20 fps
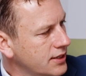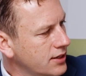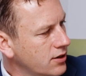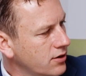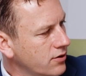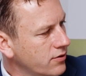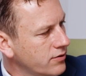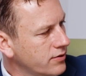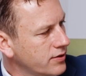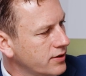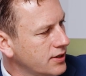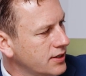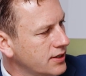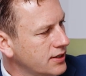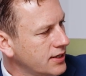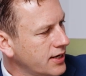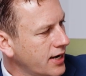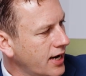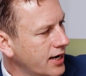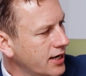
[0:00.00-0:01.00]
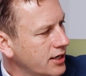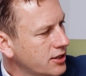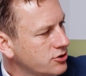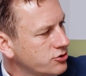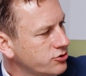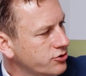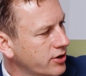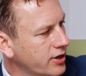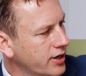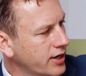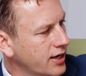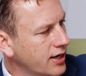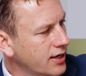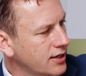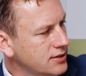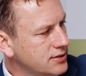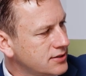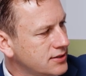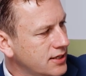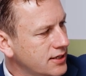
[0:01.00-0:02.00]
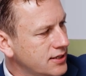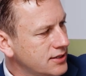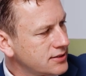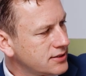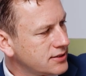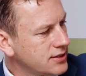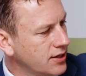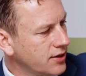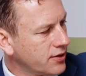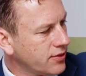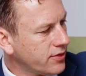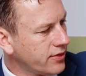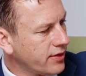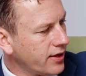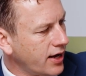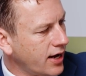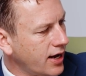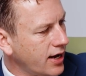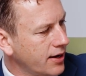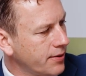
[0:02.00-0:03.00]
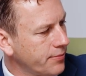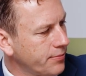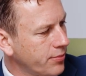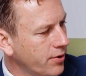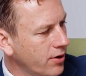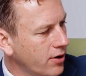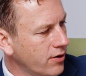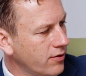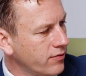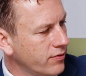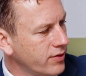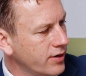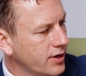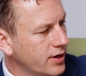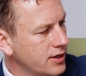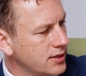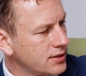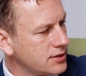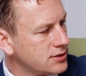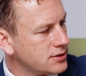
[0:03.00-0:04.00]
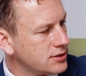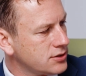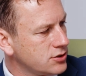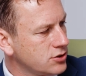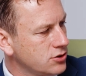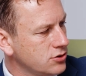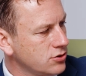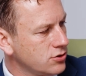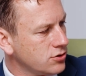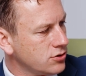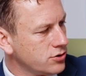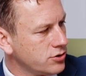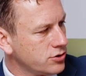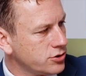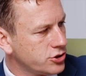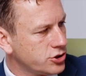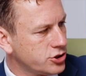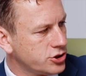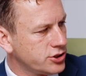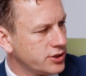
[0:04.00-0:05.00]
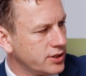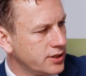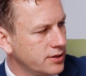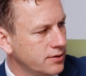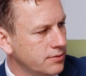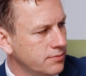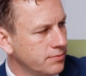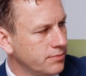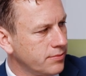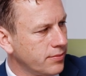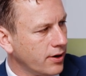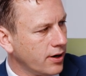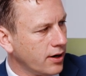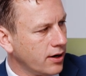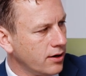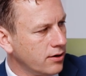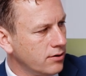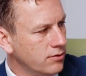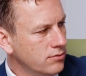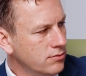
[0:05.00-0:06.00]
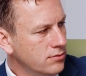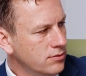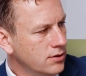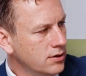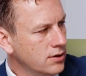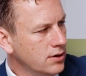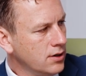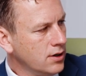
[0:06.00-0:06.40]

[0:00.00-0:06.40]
We then use probes to actually to map the, uh, the anatomy of the patient's